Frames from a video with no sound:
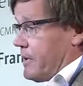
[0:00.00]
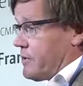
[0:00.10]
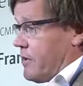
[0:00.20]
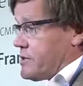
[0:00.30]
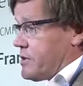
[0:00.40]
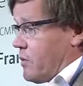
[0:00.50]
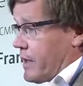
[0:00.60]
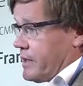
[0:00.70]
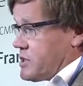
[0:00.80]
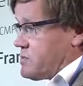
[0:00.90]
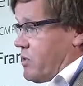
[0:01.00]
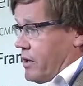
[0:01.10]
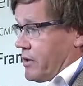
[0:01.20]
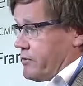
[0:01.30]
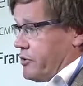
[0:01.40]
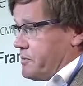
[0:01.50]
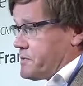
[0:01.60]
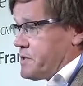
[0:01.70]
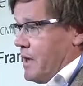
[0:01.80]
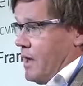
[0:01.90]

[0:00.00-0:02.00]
but they're also working in smaller groups,